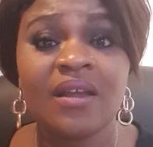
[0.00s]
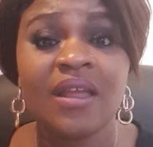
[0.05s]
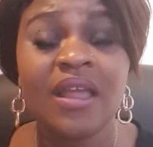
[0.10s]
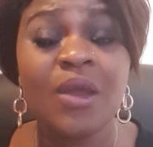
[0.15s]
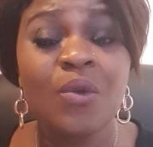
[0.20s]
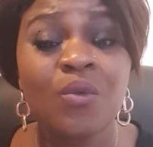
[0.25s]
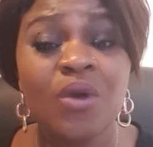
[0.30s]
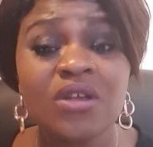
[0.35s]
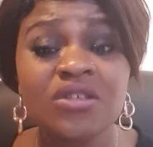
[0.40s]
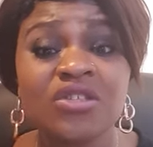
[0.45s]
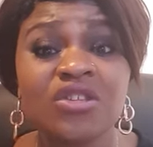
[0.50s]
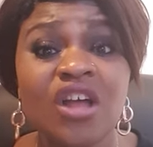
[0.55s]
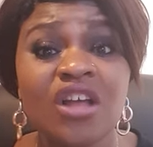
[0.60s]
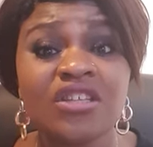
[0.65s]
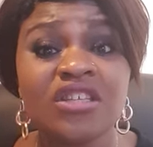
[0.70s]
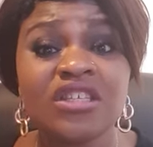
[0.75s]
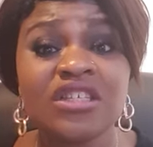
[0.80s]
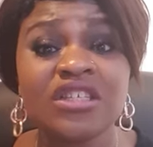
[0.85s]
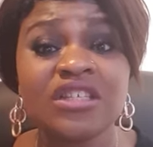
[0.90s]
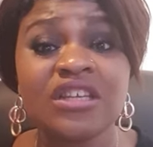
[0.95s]

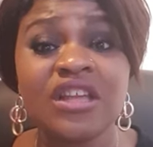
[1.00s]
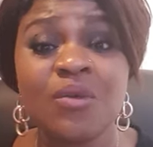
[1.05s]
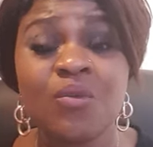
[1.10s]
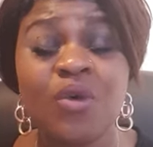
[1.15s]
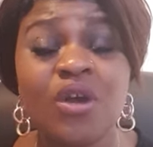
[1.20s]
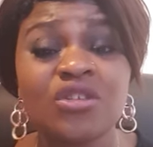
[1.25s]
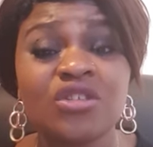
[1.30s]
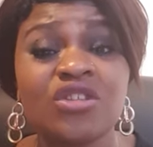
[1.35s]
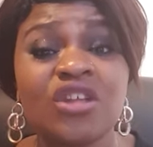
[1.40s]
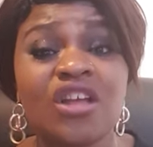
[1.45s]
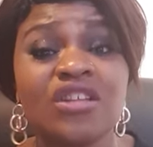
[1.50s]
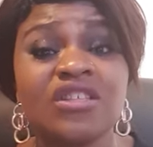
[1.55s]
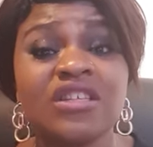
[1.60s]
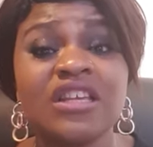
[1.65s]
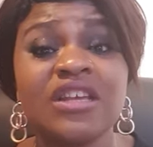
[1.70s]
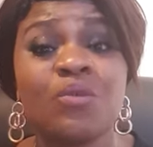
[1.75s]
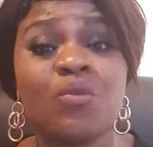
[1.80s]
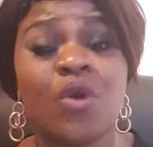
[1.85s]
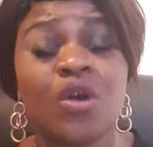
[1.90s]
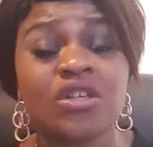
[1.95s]
It
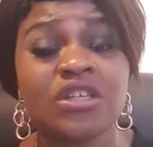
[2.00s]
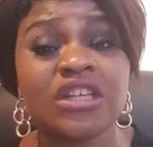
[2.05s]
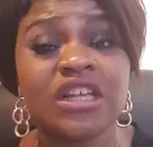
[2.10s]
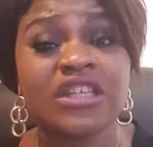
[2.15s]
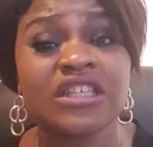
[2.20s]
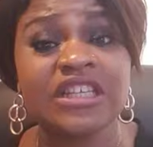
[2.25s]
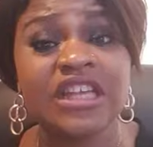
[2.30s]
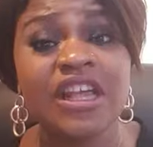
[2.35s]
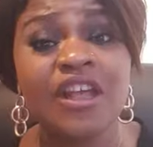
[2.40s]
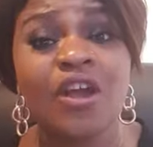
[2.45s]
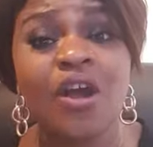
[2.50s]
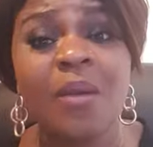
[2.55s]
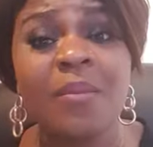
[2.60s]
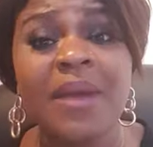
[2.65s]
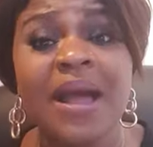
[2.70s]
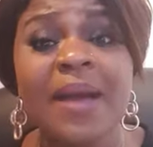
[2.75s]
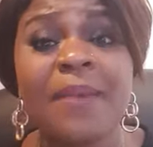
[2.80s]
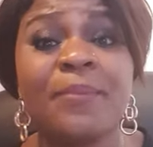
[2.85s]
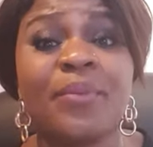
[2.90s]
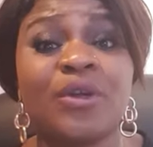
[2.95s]
was a single
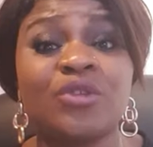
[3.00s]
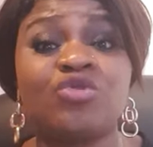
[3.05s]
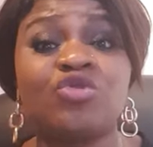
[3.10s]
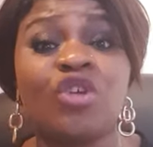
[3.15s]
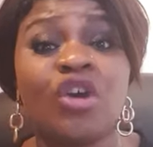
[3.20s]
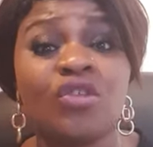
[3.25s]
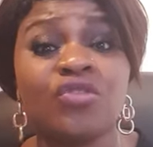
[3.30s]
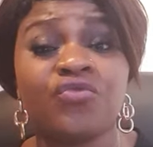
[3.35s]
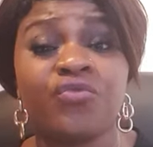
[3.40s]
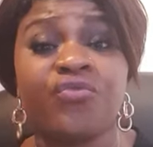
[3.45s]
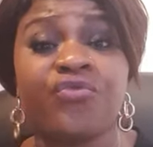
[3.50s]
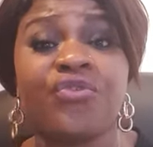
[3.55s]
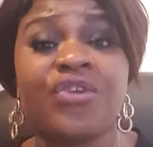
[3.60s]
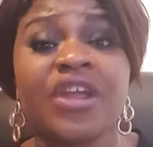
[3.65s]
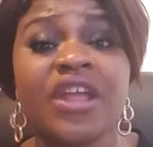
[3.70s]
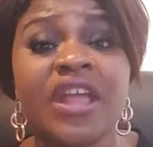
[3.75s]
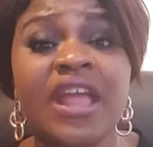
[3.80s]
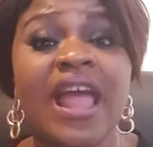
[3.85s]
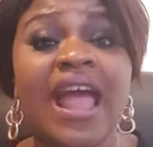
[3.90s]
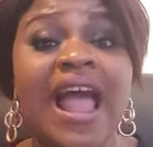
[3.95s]
man, but not
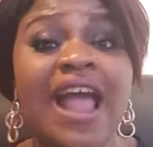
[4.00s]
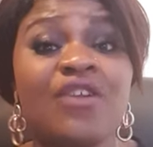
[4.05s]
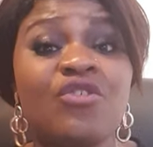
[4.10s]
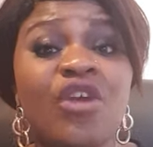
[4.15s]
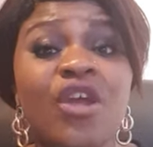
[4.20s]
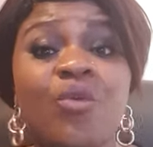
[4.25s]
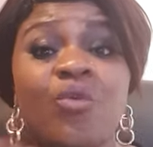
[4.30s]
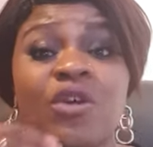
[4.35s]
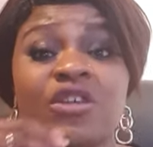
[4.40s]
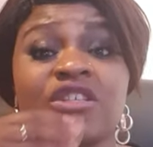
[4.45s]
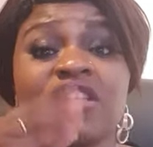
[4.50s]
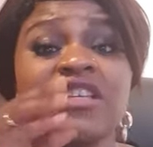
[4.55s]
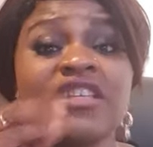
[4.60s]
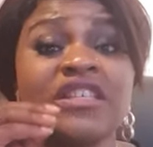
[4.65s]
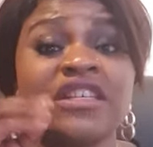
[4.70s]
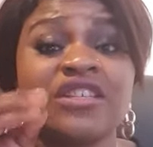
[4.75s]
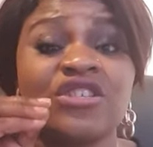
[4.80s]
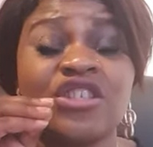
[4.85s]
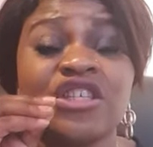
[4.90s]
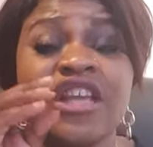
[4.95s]
free. I know
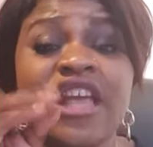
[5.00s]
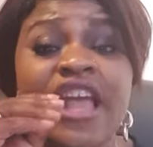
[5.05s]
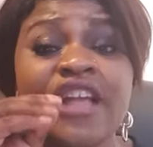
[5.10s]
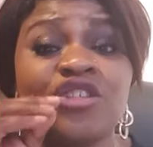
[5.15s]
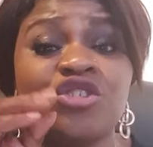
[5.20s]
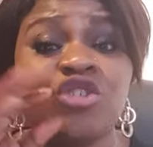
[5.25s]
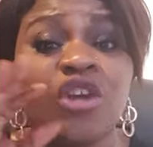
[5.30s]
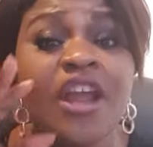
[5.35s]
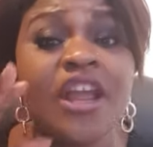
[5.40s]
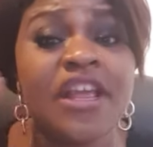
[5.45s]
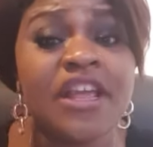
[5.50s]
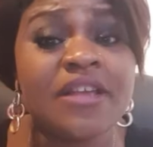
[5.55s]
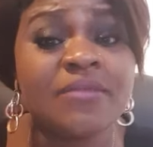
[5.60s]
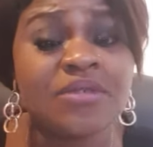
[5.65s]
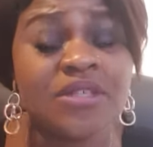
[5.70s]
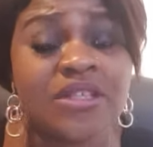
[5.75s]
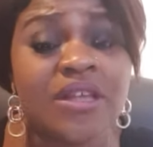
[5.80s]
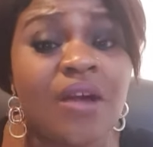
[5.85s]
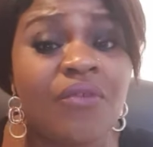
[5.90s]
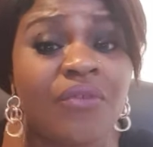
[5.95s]
he's still enjoying
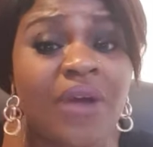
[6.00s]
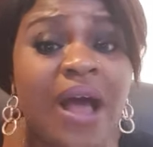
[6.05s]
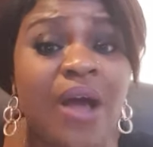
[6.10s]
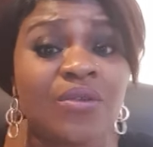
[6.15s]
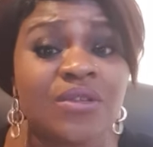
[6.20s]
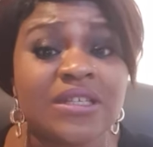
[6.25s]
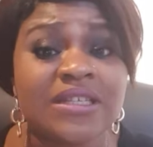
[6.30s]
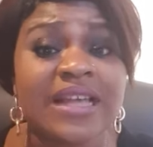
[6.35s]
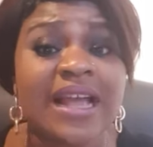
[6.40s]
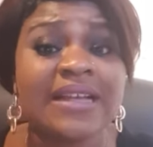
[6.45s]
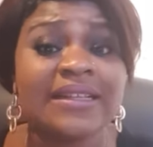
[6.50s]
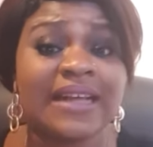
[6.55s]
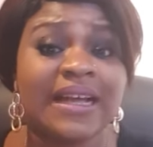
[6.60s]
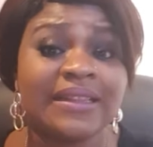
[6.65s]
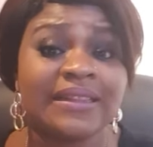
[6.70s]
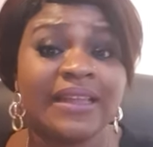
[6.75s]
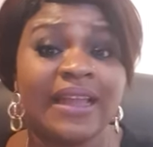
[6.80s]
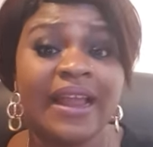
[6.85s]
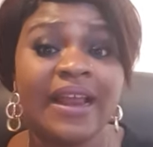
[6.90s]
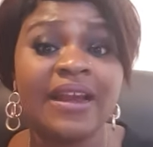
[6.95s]
himself outside
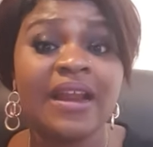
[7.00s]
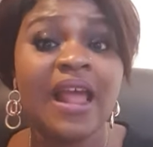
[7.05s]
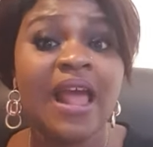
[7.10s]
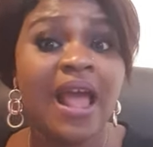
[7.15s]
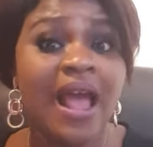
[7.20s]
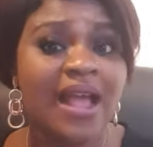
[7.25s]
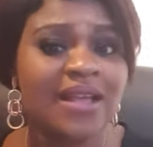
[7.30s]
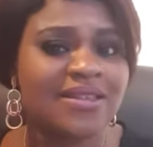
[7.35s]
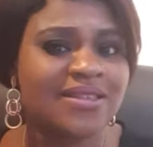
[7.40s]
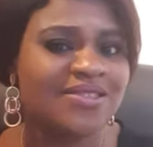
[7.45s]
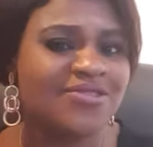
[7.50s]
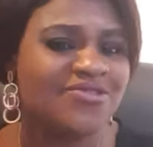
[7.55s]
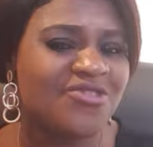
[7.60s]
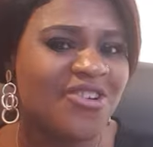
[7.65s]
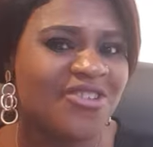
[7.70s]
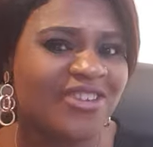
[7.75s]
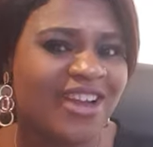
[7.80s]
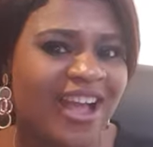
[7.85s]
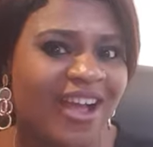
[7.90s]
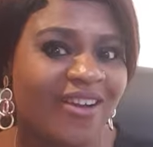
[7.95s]
at then. As you
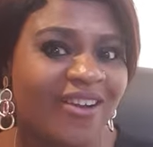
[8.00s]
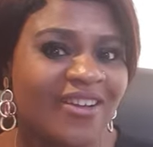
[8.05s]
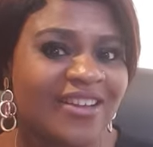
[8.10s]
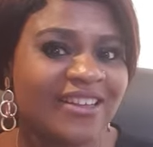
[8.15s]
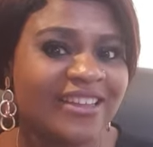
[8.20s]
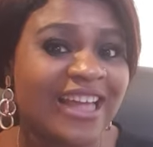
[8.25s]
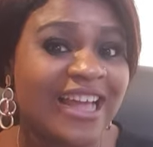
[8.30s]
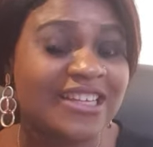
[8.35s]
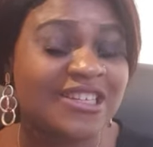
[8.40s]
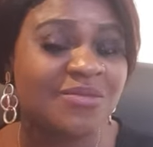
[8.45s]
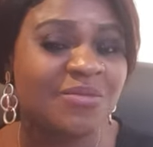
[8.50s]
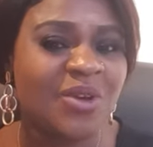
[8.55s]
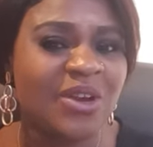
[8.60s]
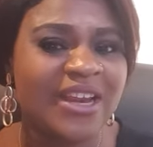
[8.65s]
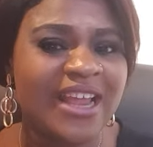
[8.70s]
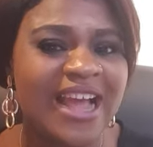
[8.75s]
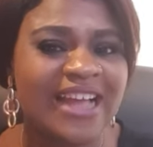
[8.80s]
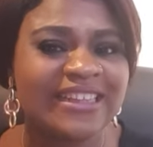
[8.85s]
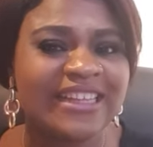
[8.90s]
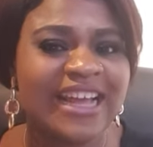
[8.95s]
know now, that's
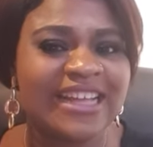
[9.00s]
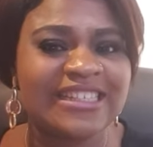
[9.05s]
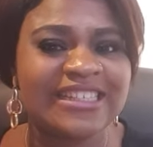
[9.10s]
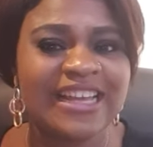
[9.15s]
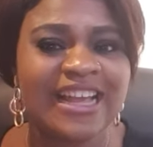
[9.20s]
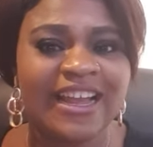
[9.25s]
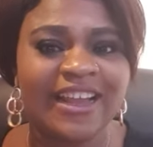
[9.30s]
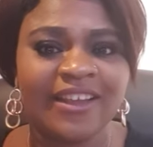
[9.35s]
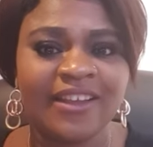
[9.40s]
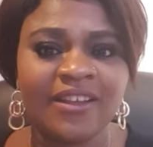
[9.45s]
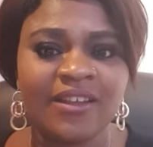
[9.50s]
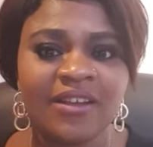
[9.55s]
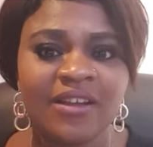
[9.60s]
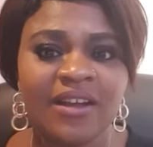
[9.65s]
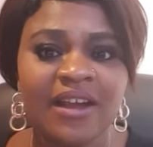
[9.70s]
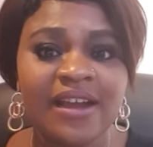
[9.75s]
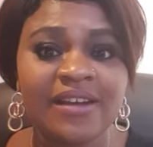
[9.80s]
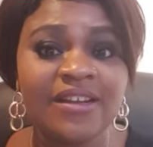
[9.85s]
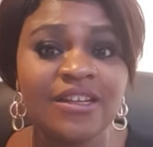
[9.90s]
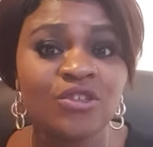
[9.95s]
Molly at that time.
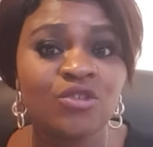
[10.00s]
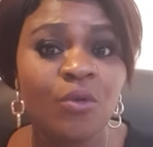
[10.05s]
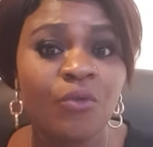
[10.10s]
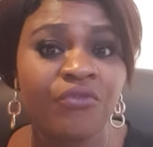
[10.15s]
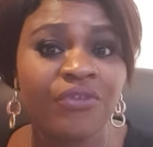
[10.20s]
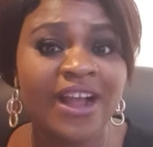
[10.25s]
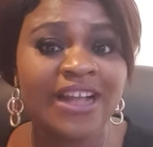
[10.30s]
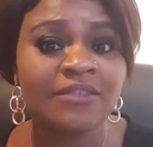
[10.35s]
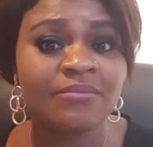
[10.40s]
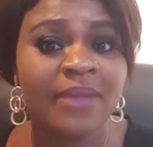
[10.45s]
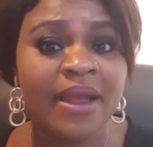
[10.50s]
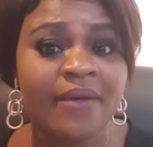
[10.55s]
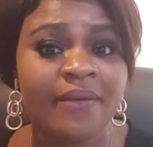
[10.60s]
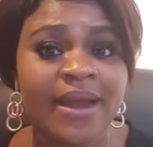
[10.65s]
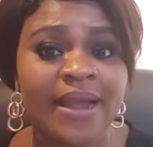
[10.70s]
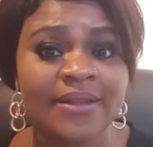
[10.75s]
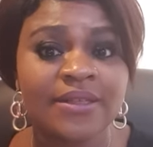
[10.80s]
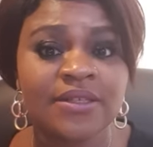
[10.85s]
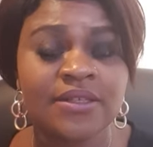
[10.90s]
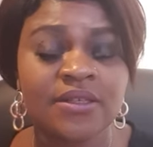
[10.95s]
I need to fight my
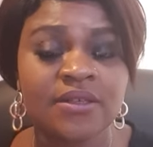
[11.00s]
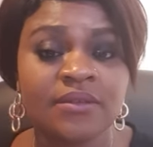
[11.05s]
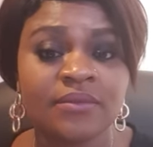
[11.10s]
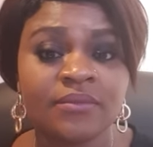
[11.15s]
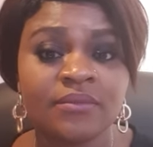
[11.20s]
rights.